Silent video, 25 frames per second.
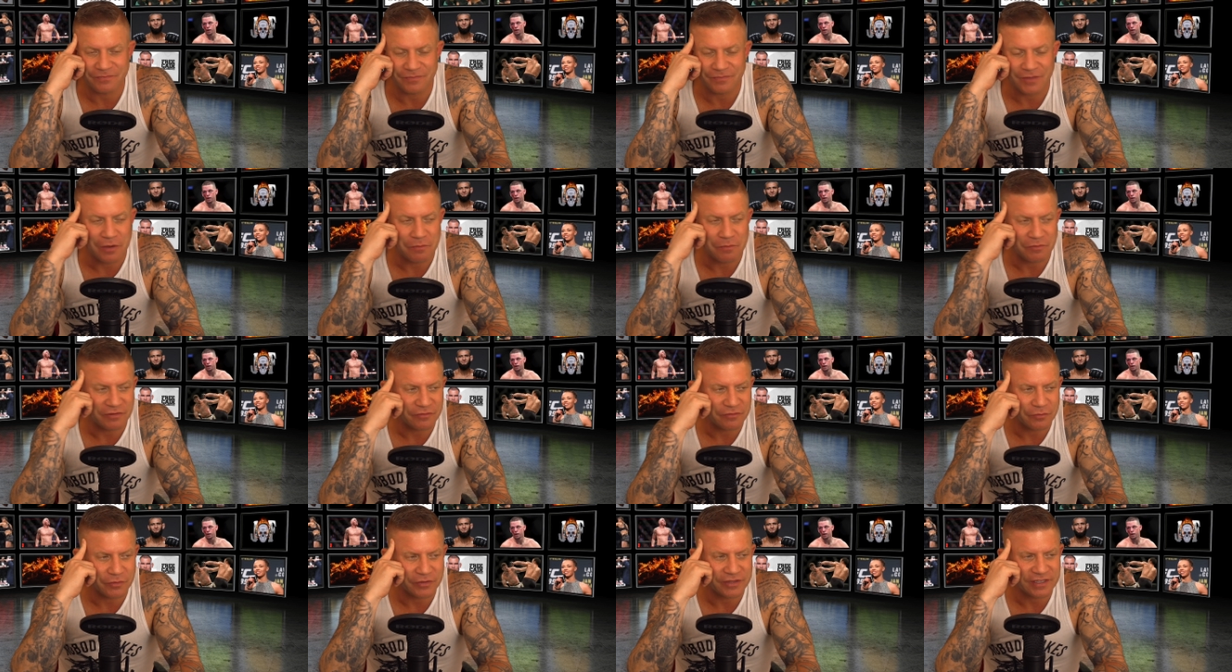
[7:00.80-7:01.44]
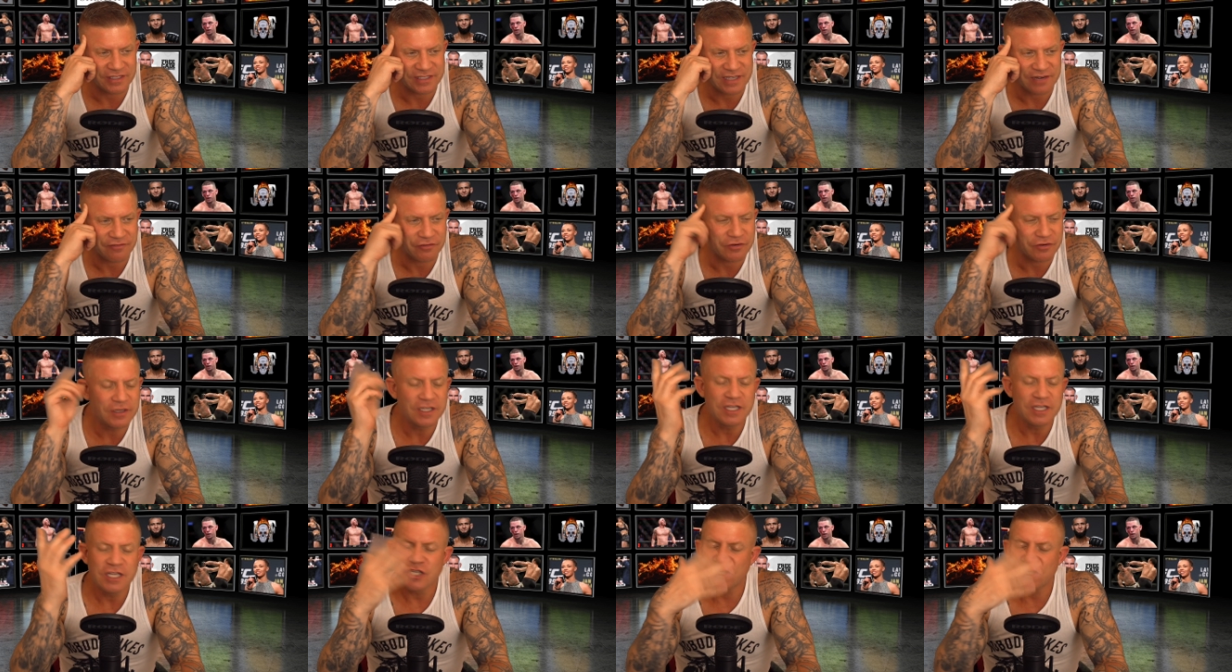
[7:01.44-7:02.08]
unbelievable things ever.
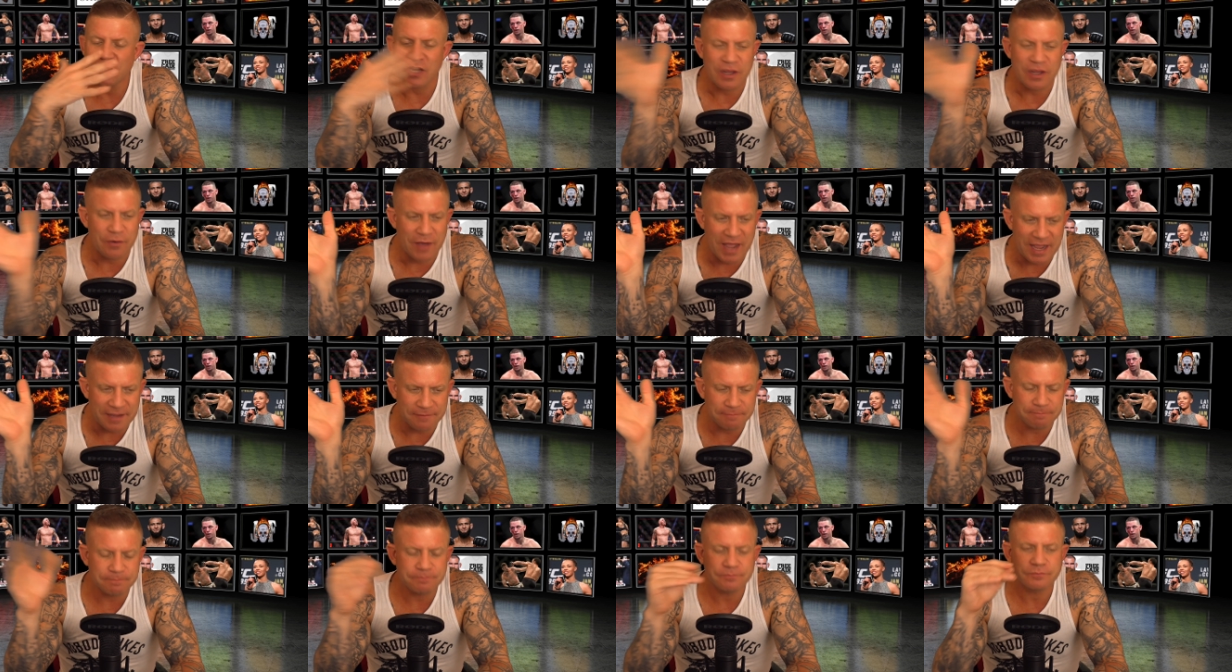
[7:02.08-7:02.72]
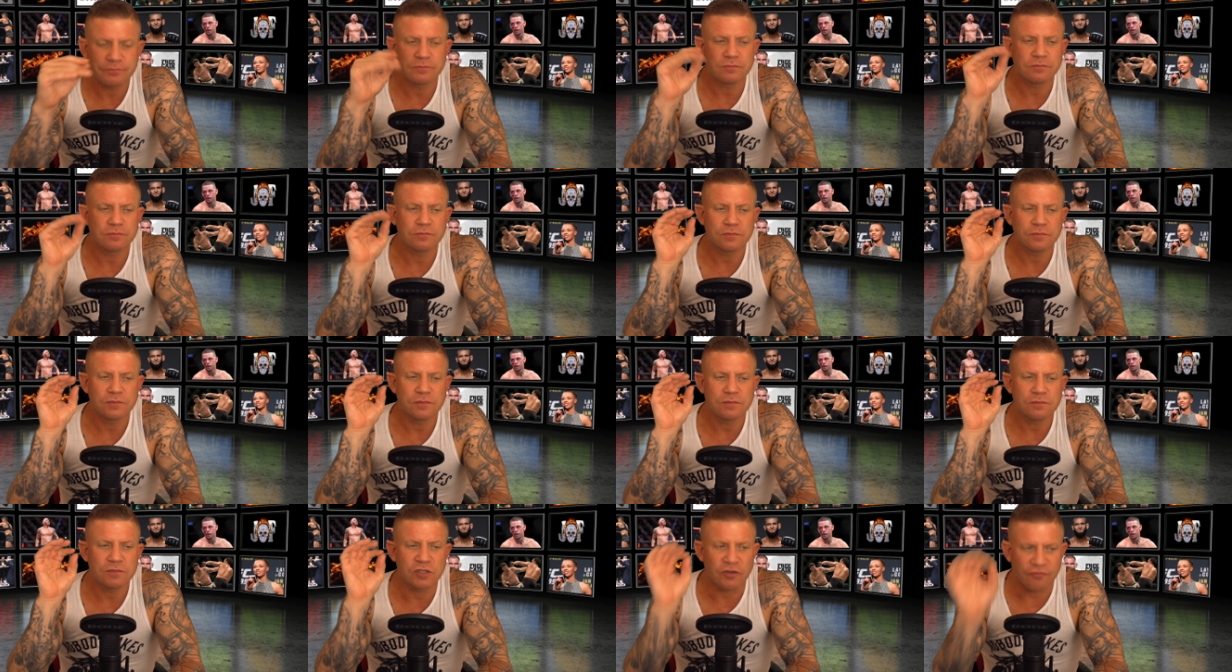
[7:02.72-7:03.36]
So anyway,
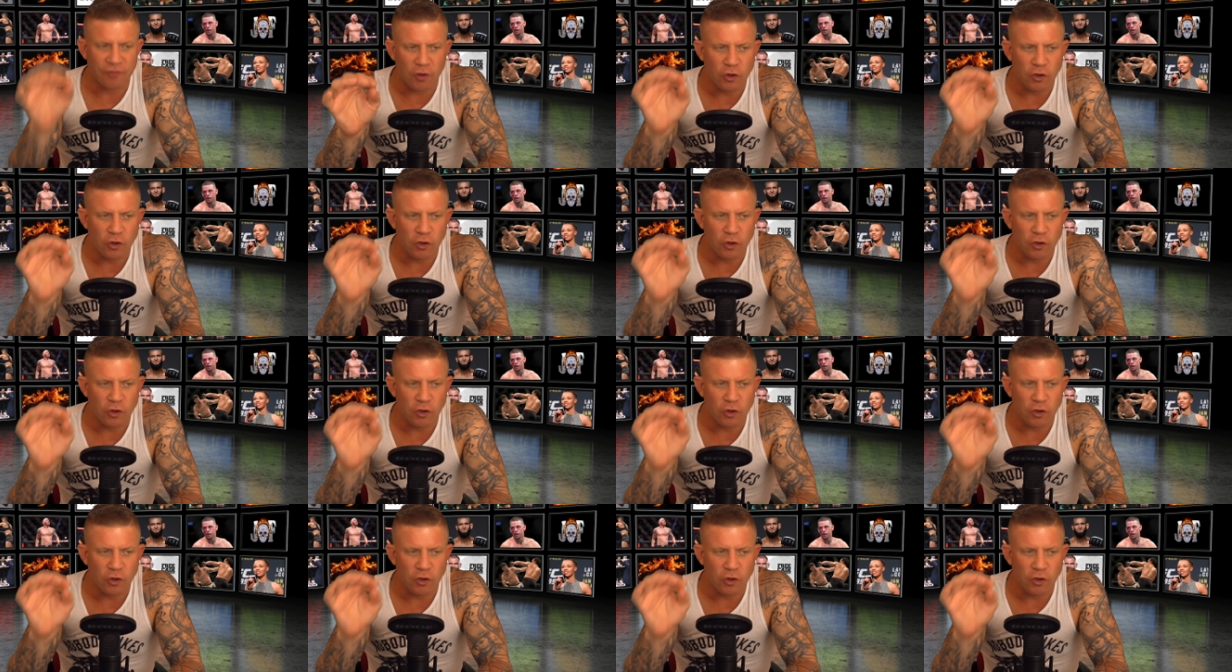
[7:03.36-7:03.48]
so